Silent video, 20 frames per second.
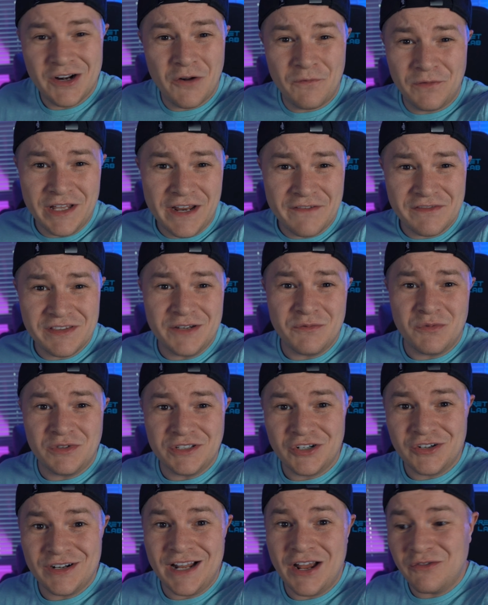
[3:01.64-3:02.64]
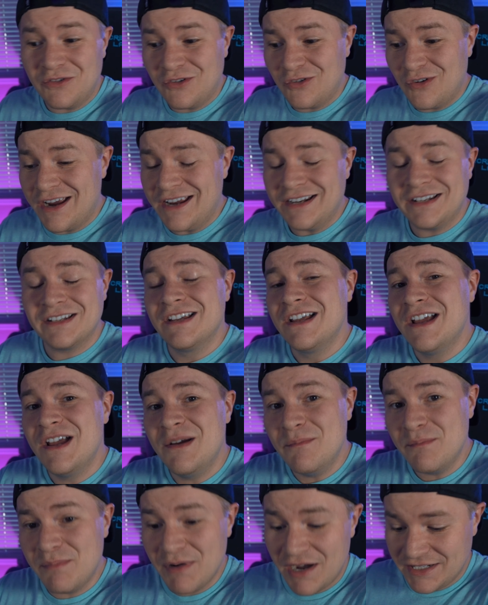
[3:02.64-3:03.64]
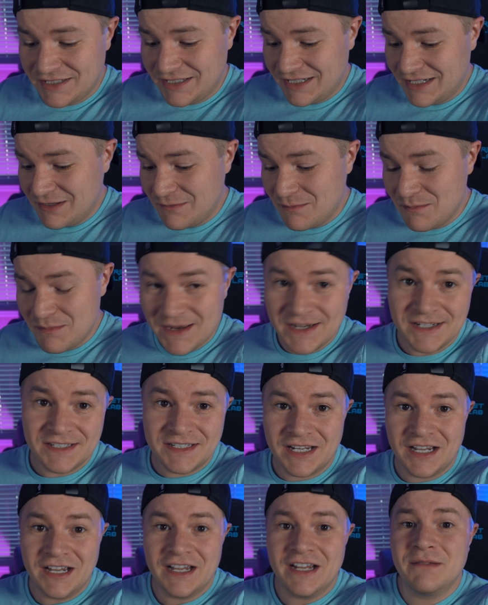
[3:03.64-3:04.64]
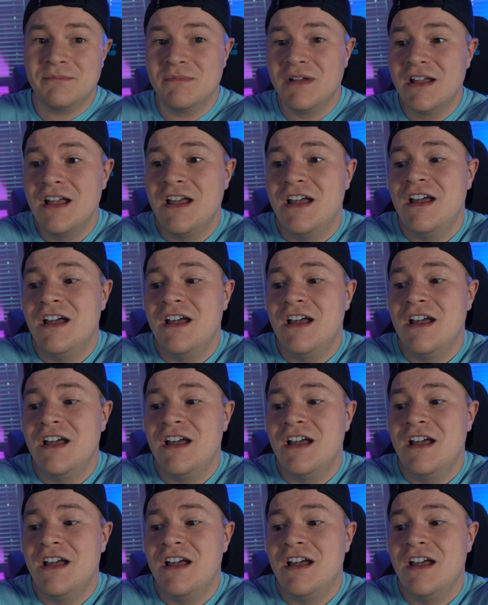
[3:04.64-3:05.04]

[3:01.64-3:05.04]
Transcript: hopefully everything will turn out great. But in the meantime,